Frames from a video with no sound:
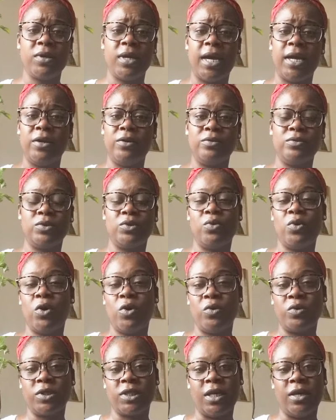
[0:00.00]
I don't do
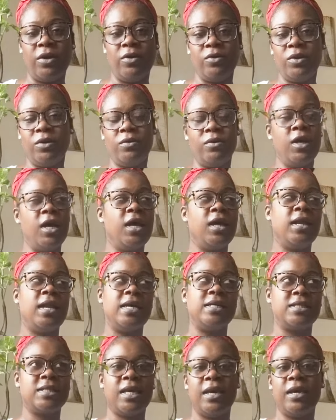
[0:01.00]
wholesale. No,
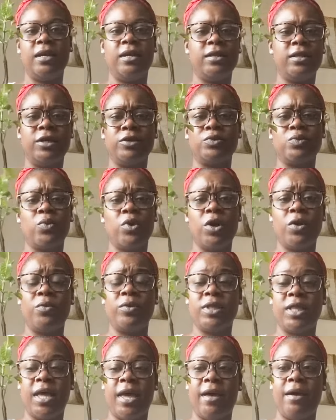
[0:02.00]
not saying anything's wrong
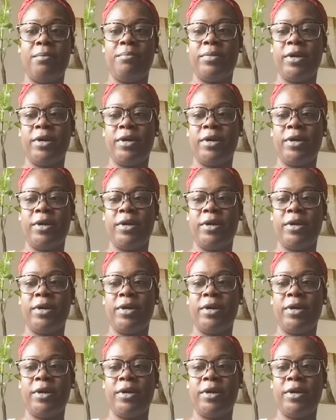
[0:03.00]
with that,